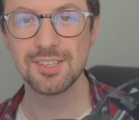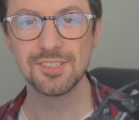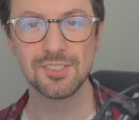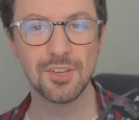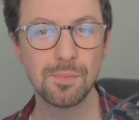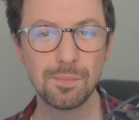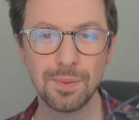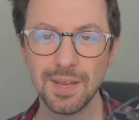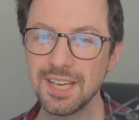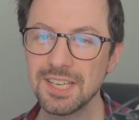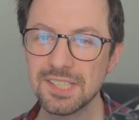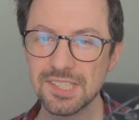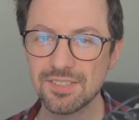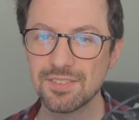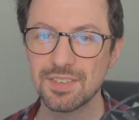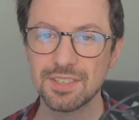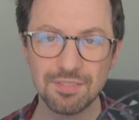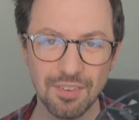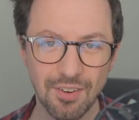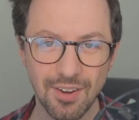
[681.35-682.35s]
So piece
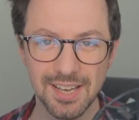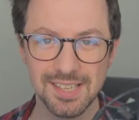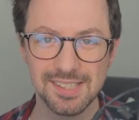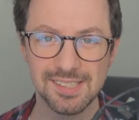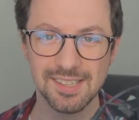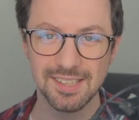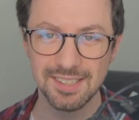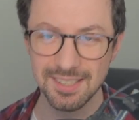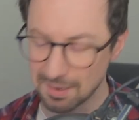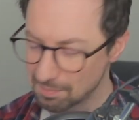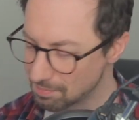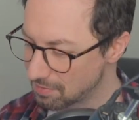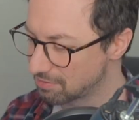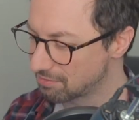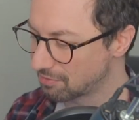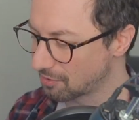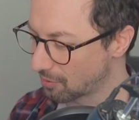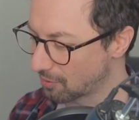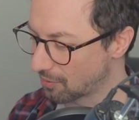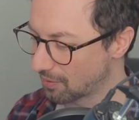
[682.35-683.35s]
of advice number
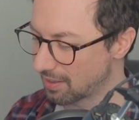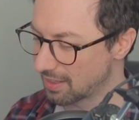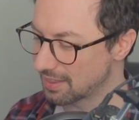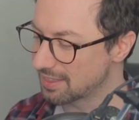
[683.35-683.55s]
four